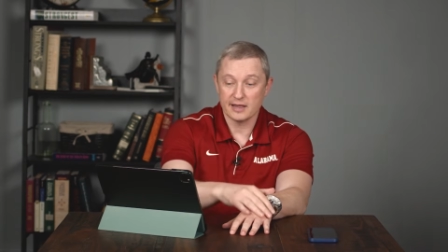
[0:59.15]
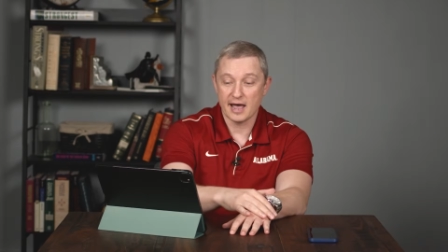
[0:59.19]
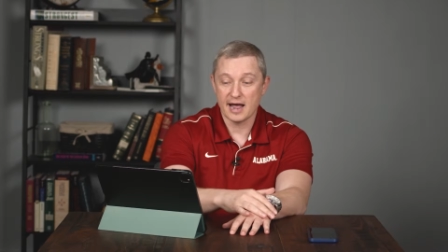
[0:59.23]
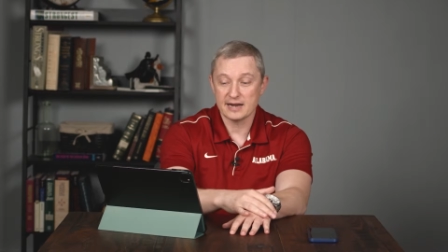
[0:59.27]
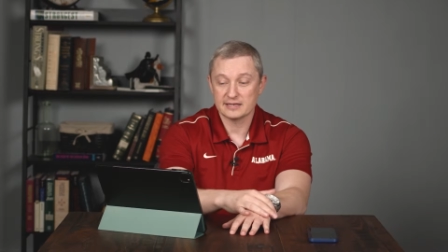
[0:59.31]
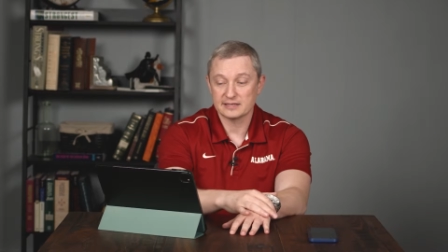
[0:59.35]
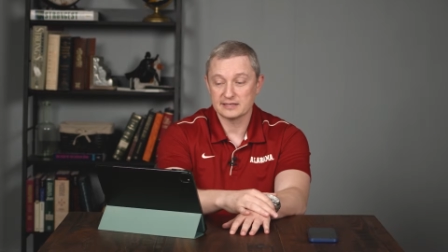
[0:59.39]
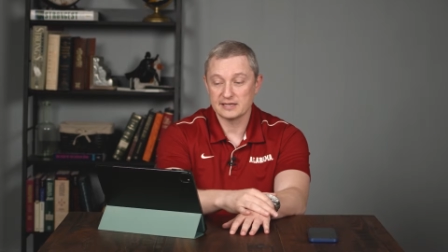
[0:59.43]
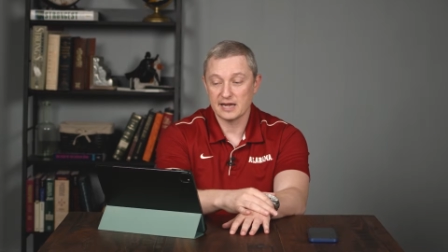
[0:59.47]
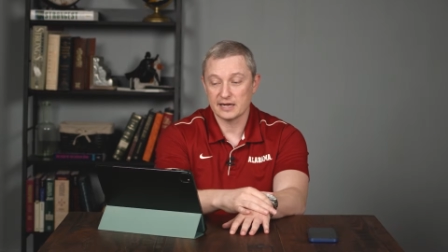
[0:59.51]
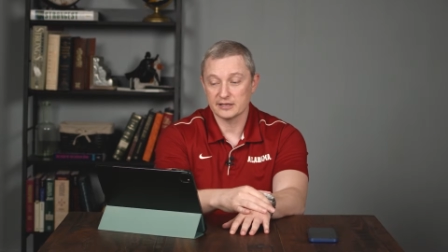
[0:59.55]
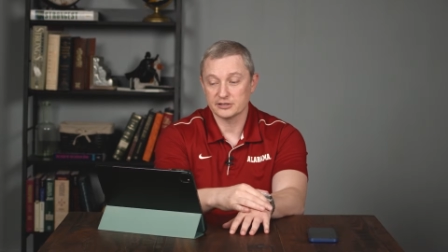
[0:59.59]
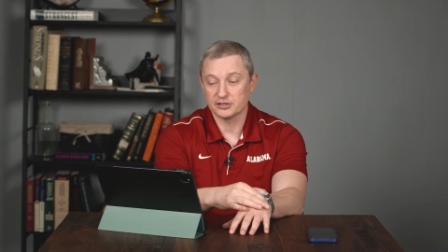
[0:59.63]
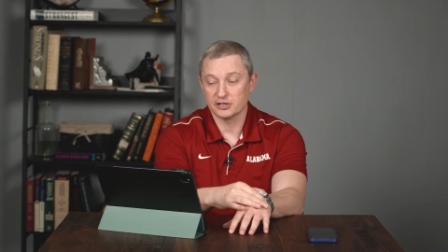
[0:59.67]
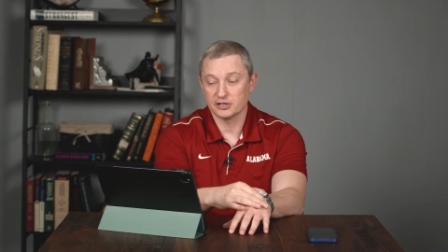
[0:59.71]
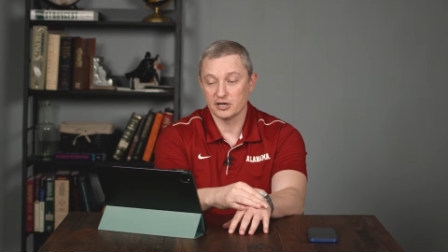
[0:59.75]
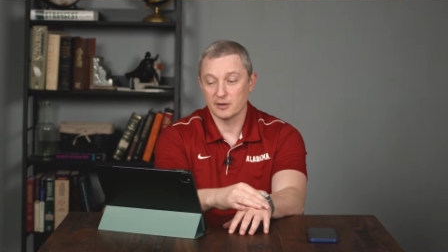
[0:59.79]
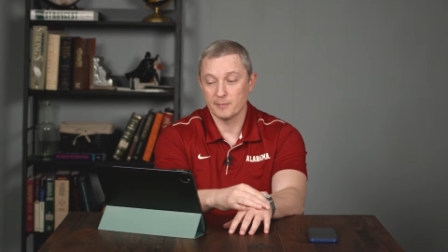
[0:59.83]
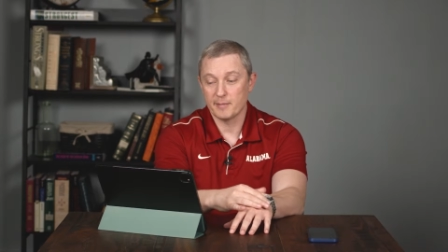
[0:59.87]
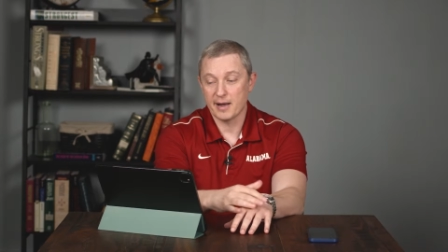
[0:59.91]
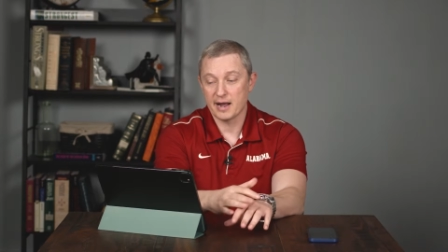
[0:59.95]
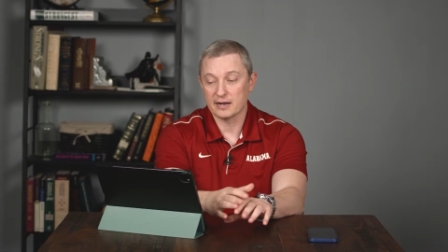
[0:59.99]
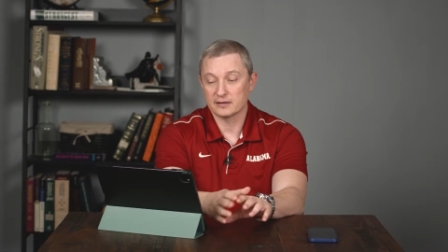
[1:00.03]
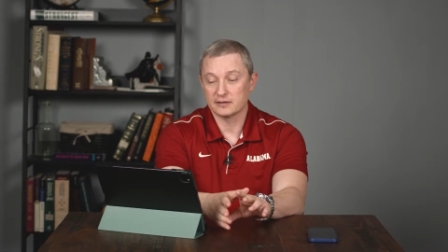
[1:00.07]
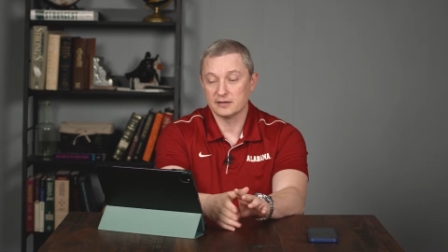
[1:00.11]
that section
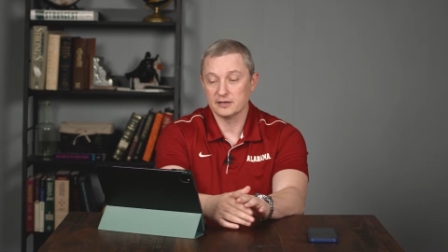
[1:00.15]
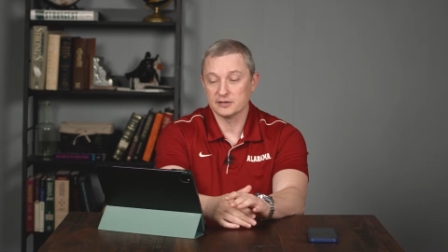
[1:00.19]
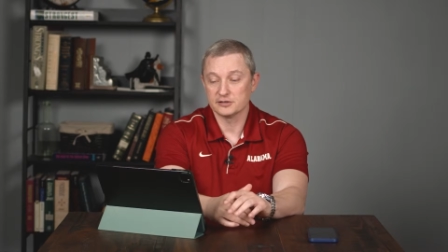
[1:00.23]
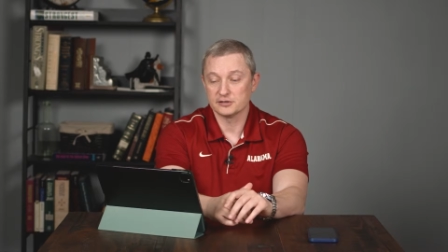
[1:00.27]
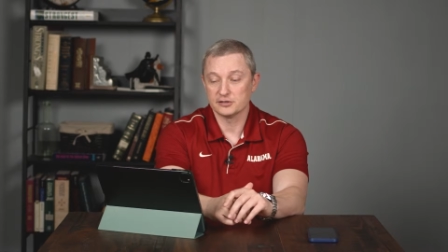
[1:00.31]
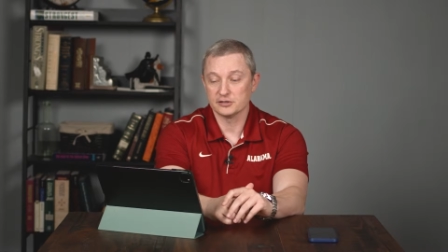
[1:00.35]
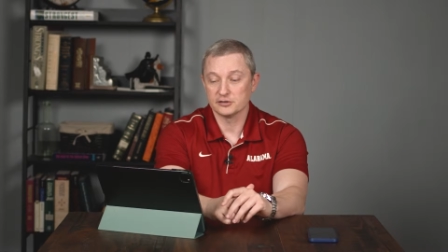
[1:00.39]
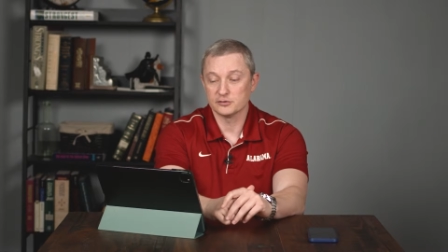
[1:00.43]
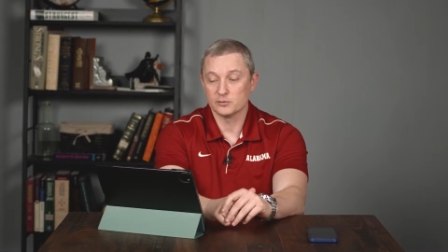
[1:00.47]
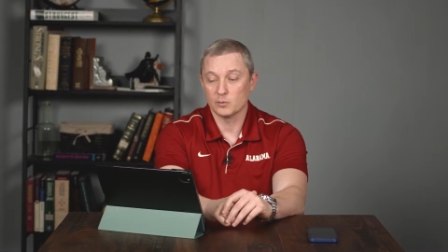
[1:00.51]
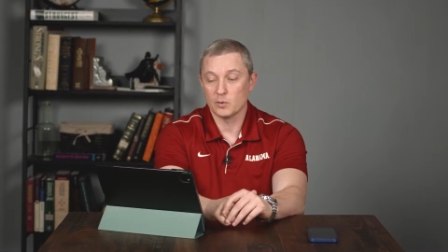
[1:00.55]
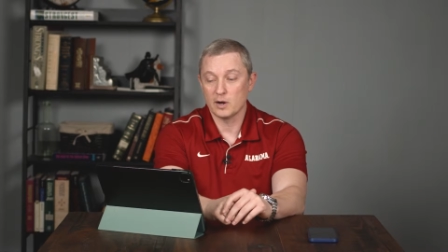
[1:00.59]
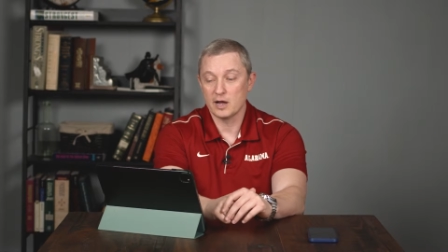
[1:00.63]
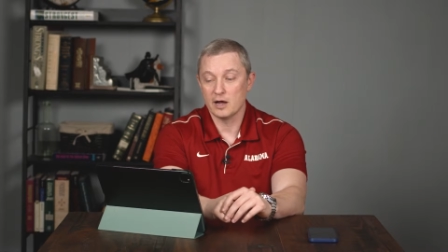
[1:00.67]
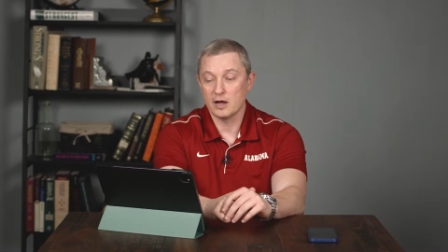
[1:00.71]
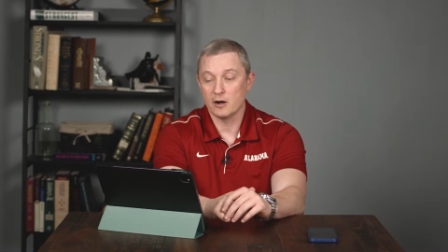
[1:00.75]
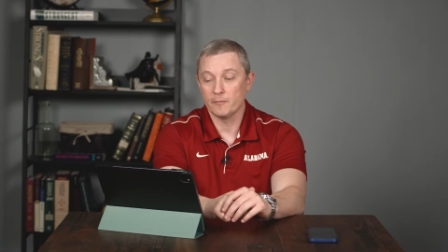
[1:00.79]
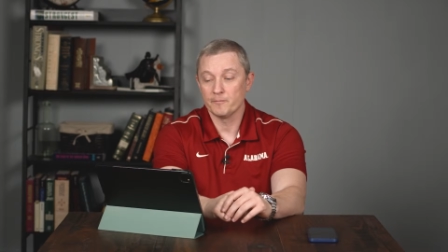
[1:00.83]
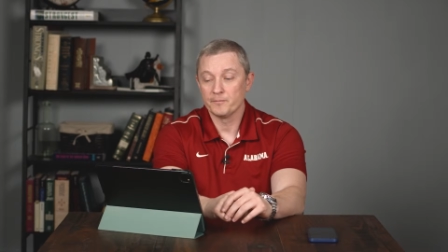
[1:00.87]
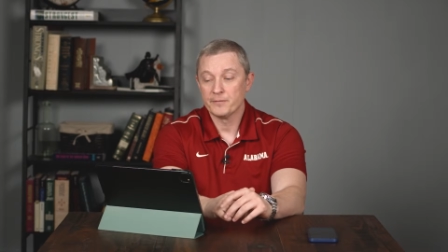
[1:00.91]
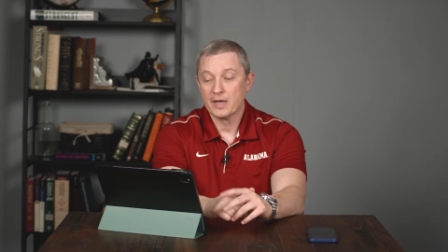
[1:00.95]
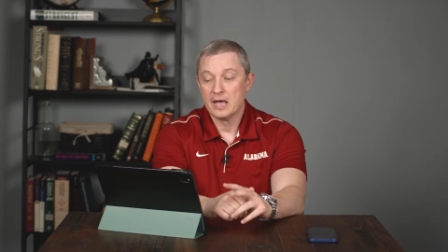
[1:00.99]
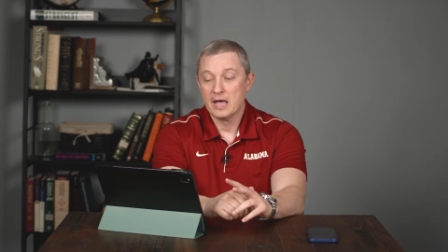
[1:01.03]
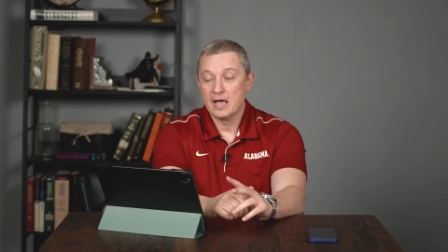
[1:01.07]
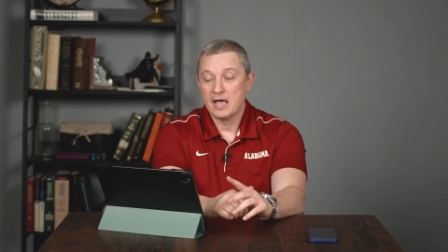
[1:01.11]
about this as
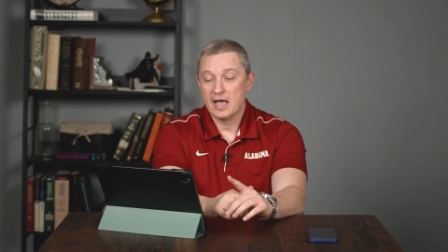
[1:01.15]
well.